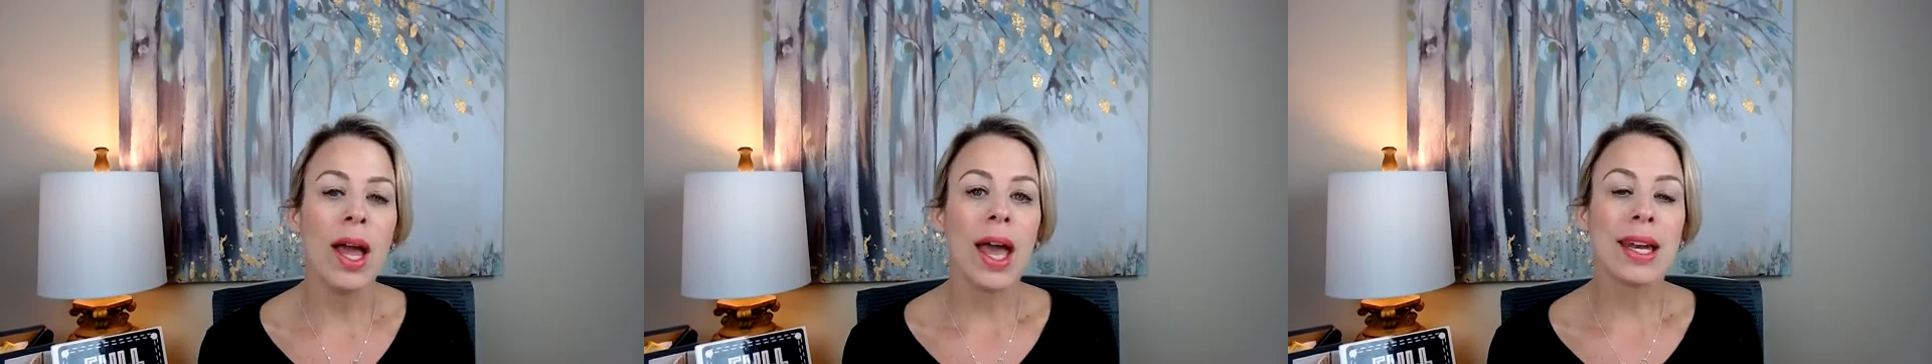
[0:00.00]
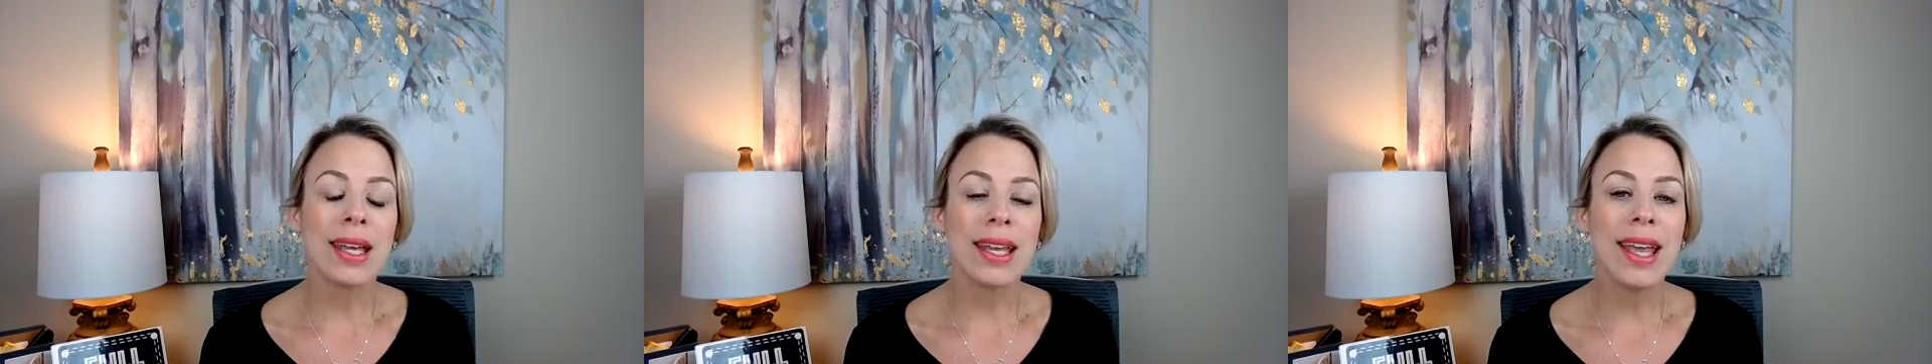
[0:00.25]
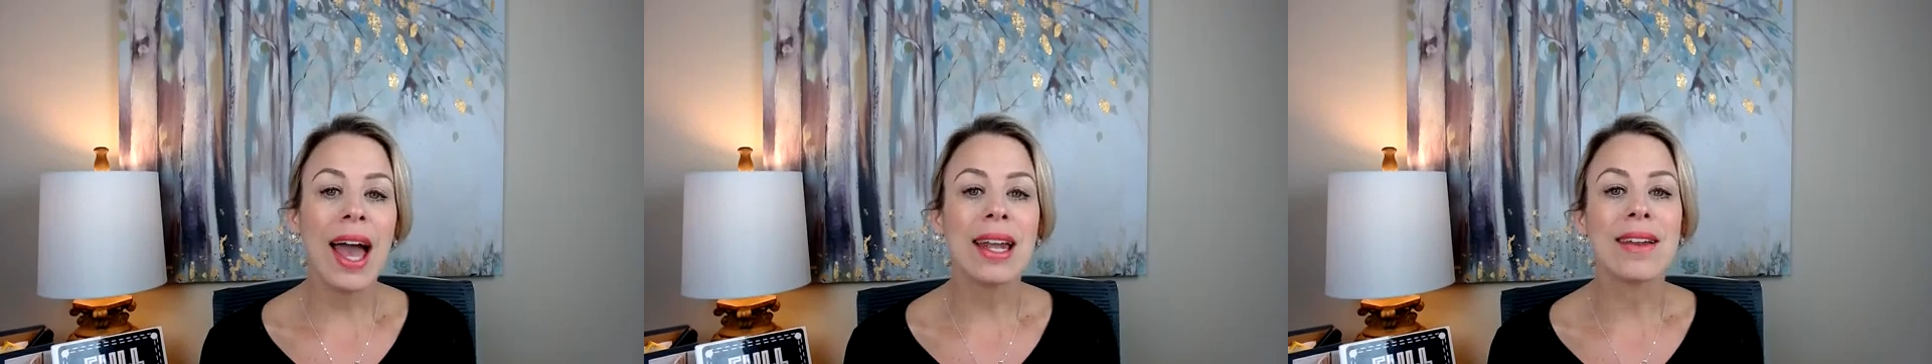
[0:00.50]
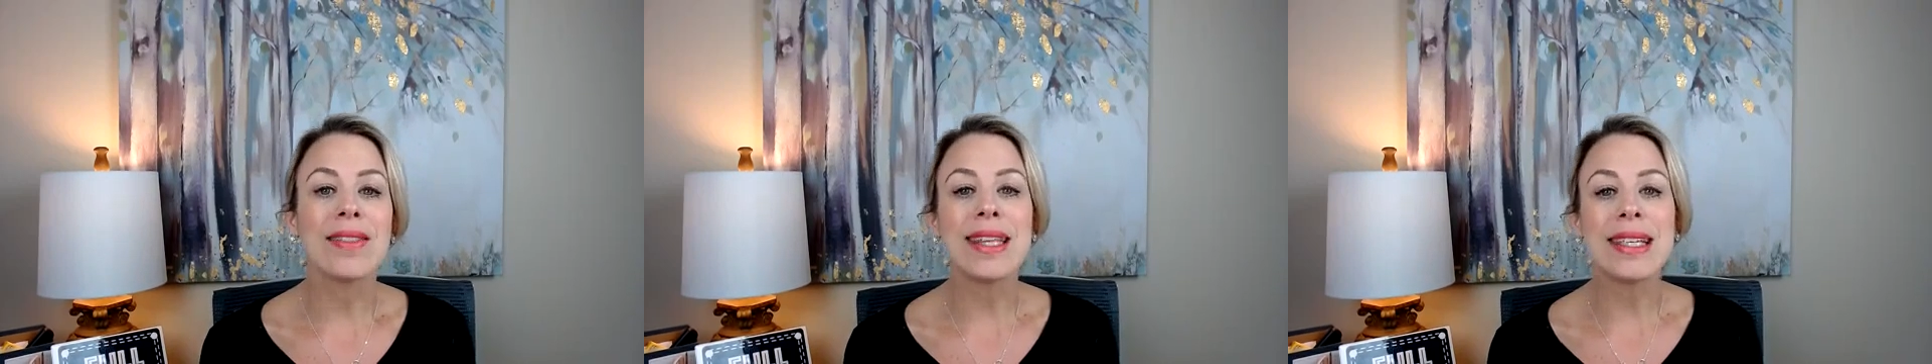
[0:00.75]
And
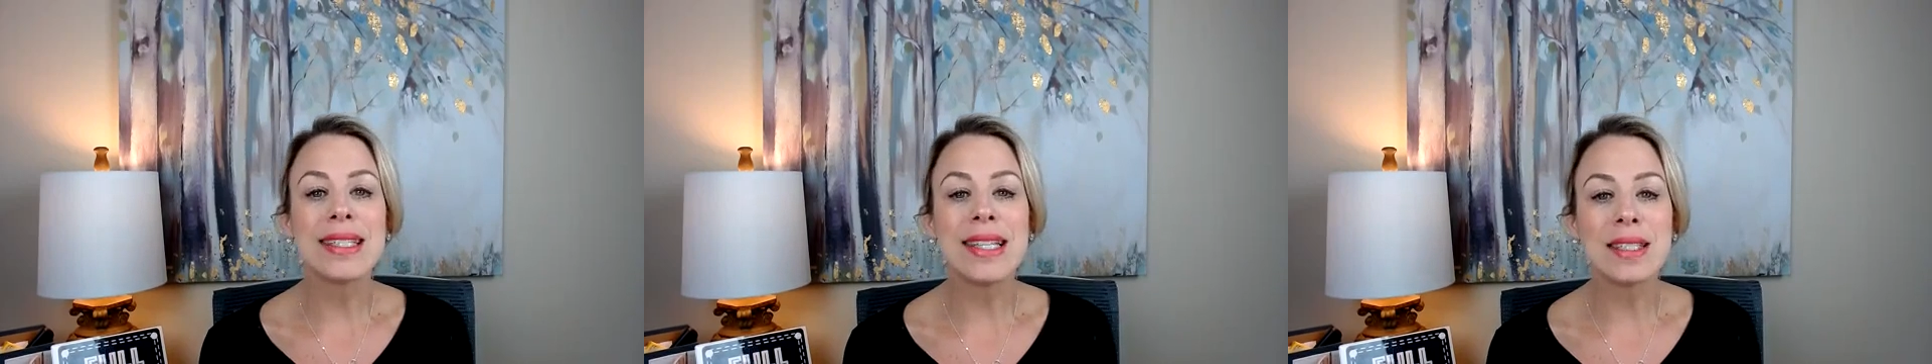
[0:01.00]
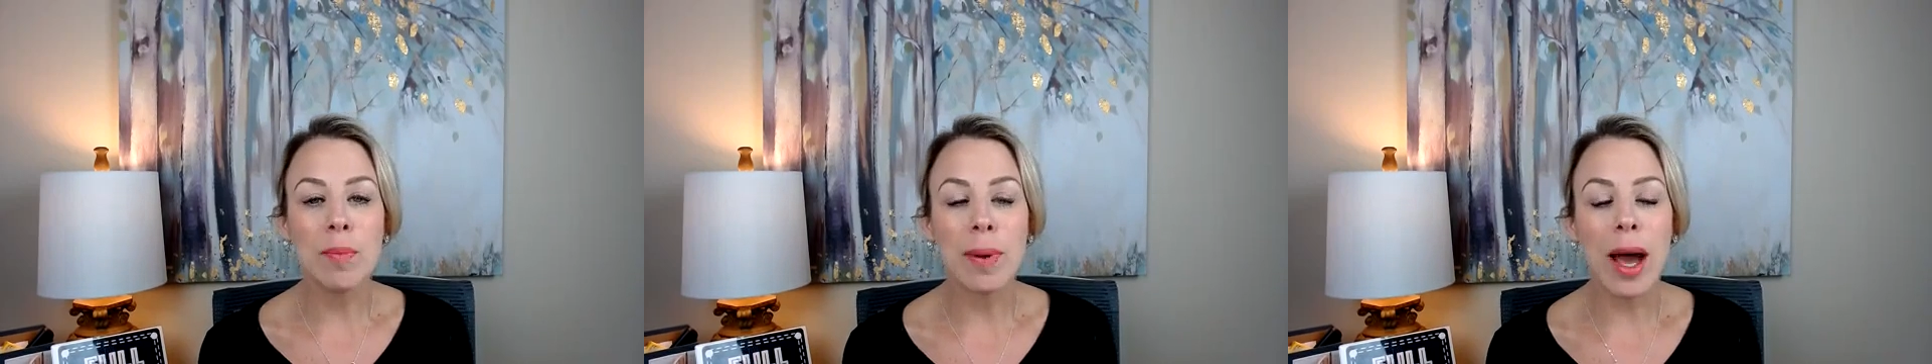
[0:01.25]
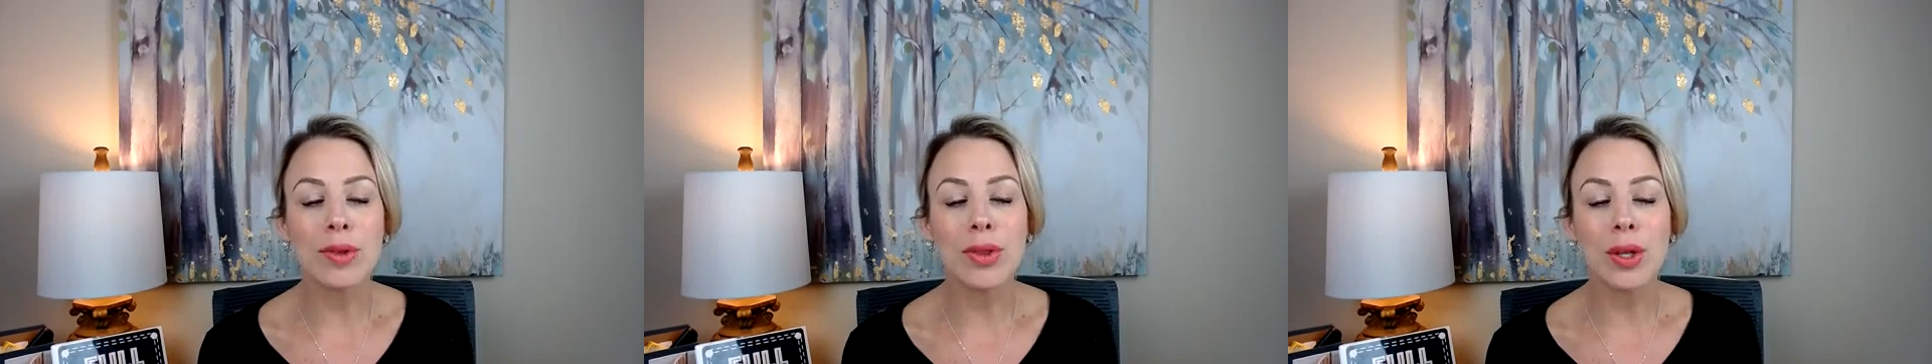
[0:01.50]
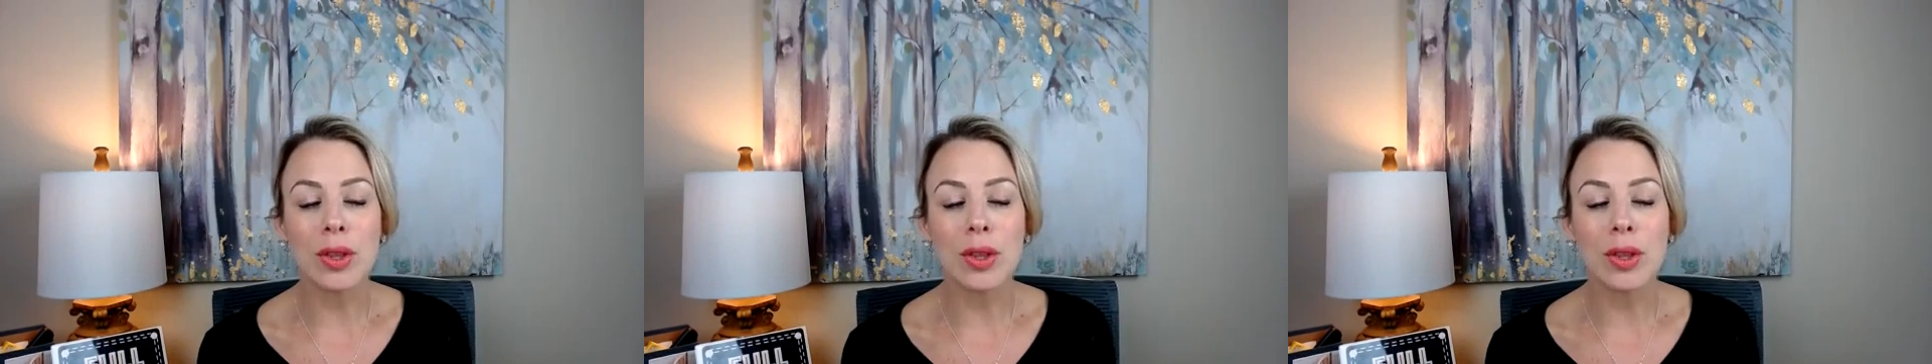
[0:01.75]
again, this is about the